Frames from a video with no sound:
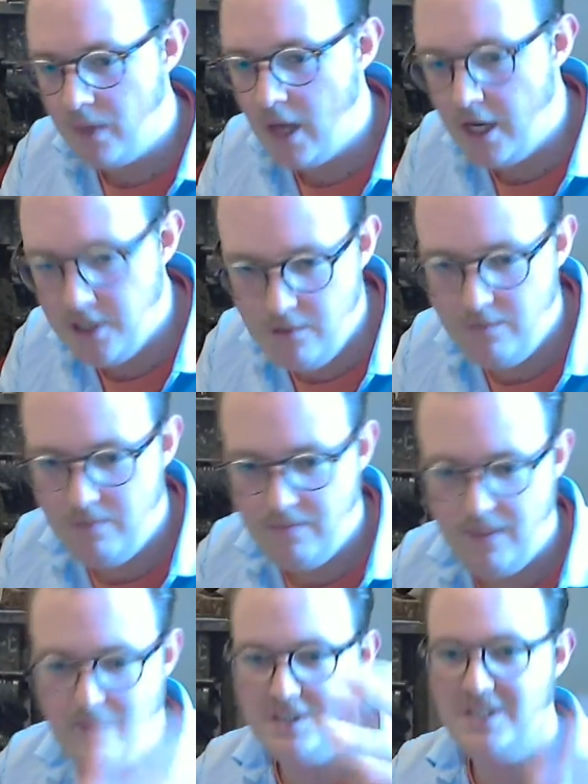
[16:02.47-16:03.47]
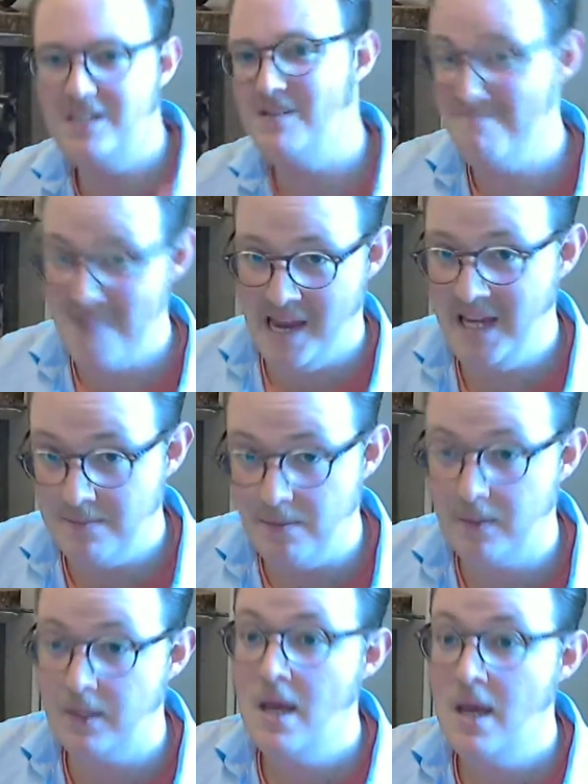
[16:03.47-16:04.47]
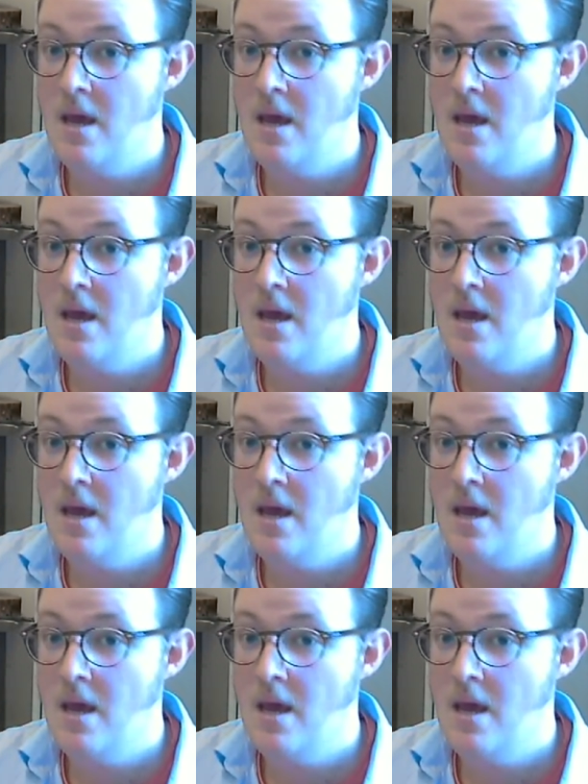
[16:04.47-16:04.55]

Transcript: I knew they were still made, but